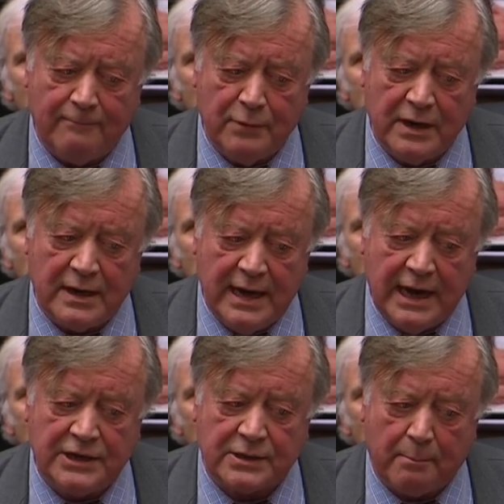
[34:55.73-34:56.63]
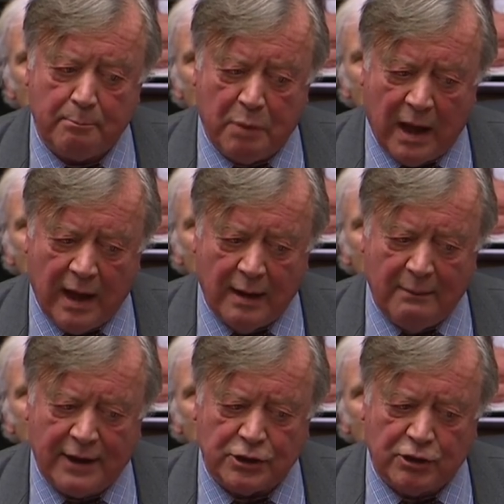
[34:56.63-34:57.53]
the government needs
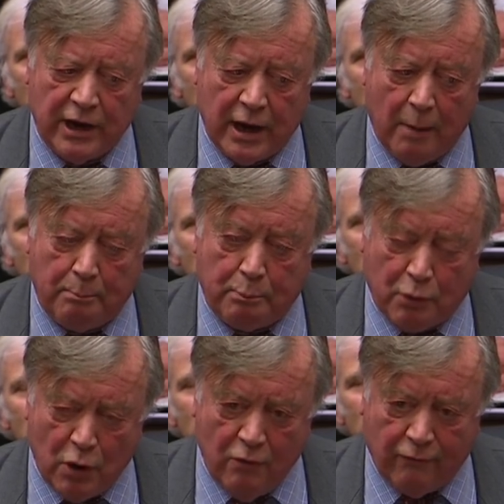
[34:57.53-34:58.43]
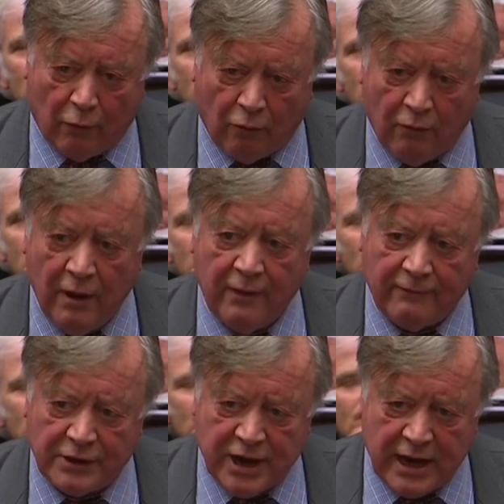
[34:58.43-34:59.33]
parliamentary approval
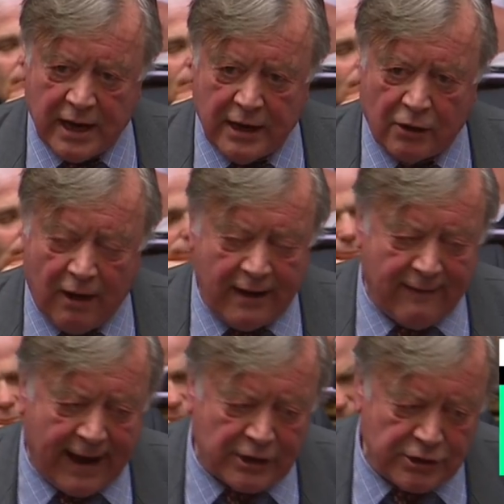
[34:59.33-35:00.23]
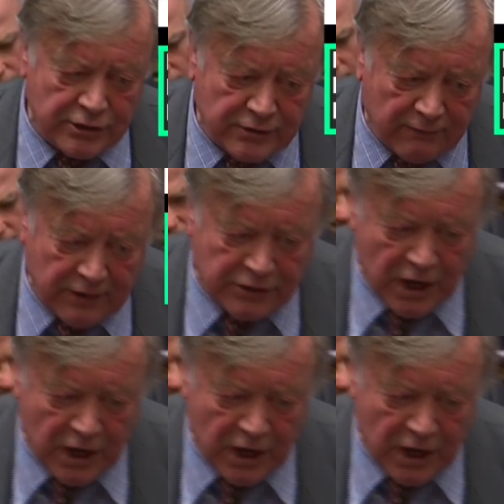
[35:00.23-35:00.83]
for taking grave actions of